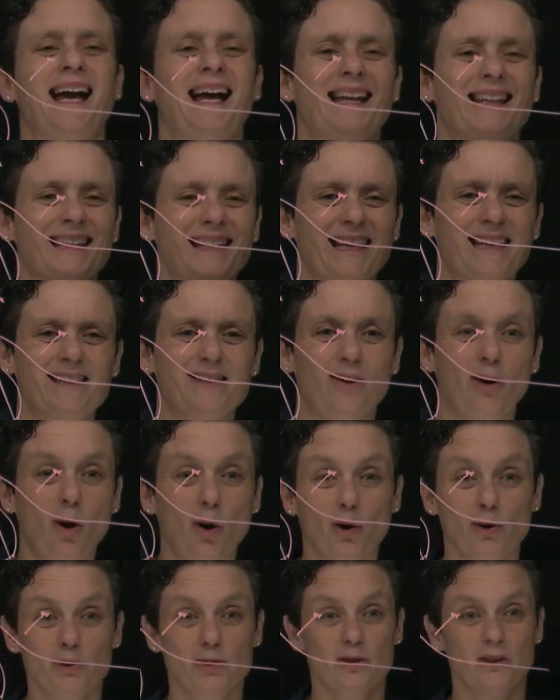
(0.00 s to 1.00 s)
and that's
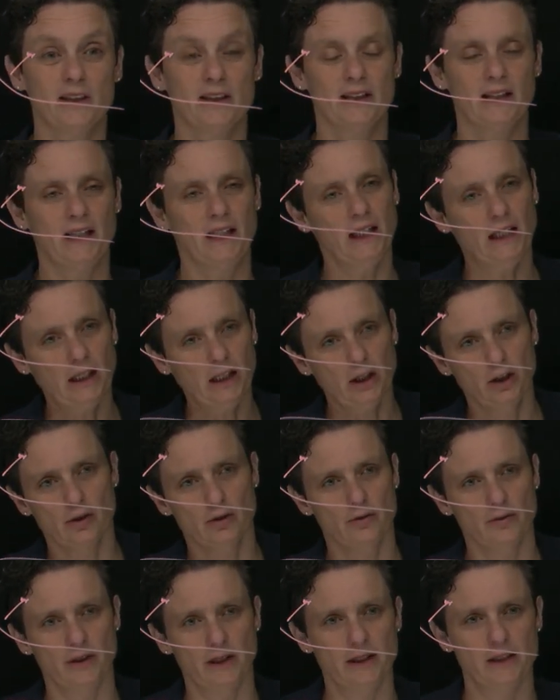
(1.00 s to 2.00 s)
also going to
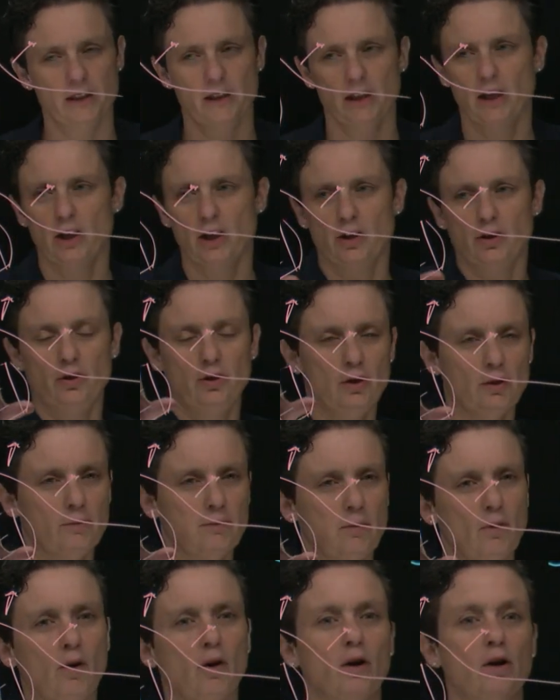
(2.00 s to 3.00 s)
increase your
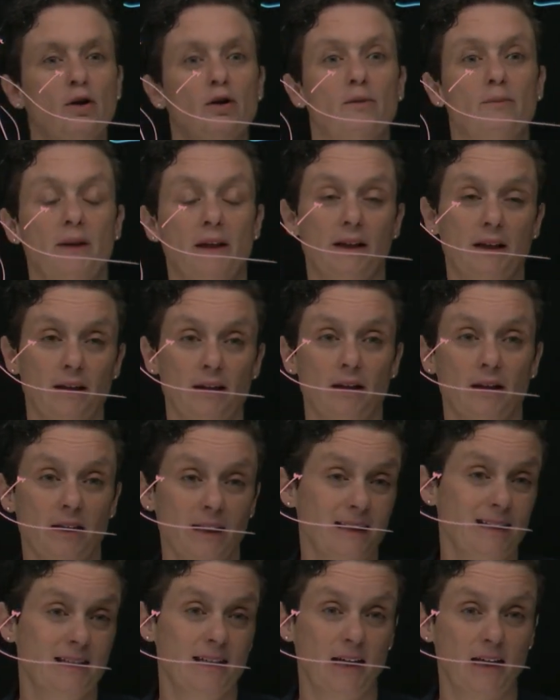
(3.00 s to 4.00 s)
volume
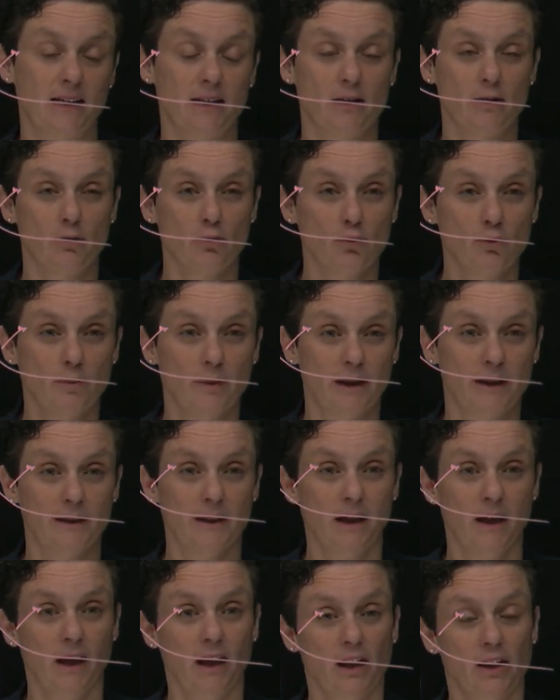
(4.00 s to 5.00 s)
inside the lumen.
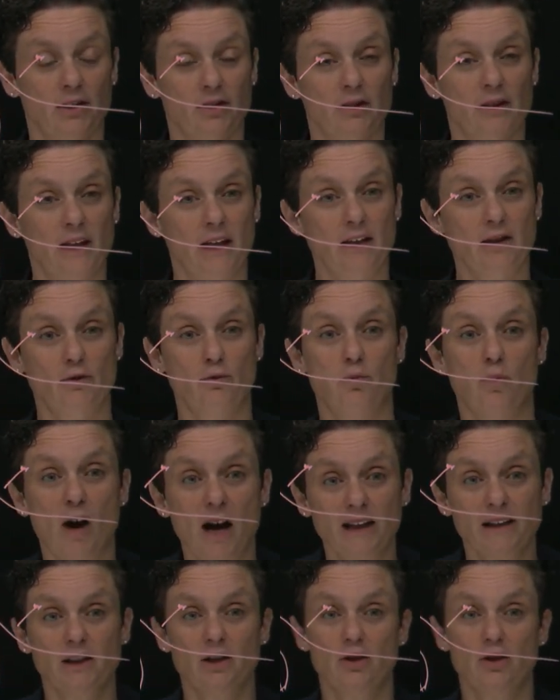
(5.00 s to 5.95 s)
So that's one